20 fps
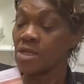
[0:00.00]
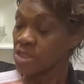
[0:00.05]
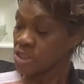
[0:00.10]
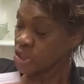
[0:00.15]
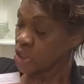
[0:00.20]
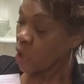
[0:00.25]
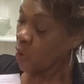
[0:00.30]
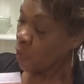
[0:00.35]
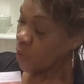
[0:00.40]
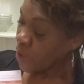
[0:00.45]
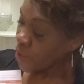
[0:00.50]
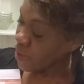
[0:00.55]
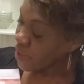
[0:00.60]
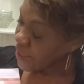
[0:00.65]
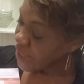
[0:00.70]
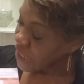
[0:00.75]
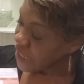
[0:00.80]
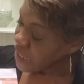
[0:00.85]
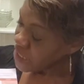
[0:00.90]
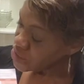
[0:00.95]
So we
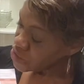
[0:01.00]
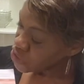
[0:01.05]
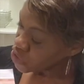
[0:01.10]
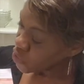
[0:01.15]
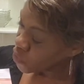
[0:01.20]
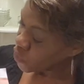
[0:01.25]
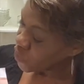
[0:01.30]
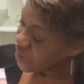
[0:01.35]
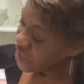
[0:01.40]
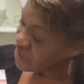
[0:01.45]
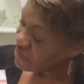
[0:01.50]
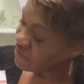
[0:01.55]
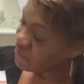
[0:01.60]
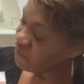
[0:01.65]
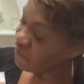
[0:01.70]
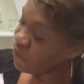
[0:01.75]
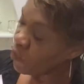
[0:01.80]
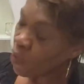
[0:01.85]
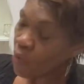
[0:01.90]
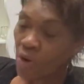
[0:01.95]
are into week
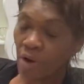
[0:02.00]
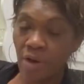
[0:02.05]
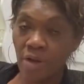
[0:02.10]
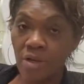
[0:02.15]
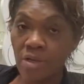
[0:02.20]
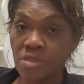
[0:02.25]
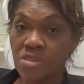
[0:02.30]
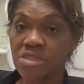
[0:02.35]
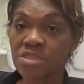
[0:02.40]
4.